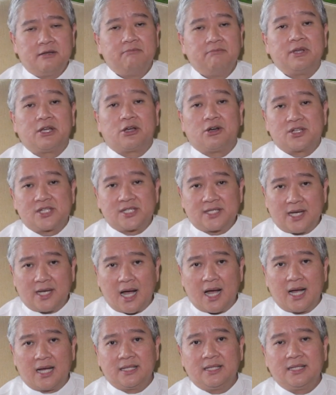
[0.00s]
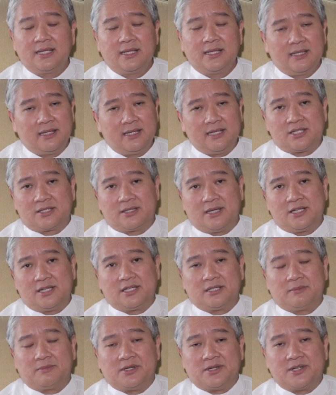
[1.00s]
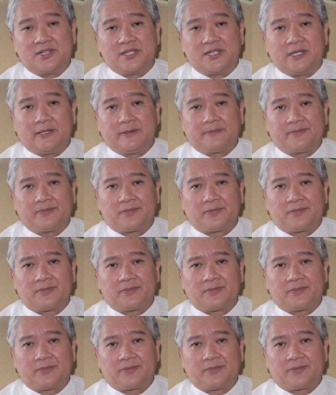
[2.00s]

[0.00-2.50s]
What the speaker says: because God is rich in mercy.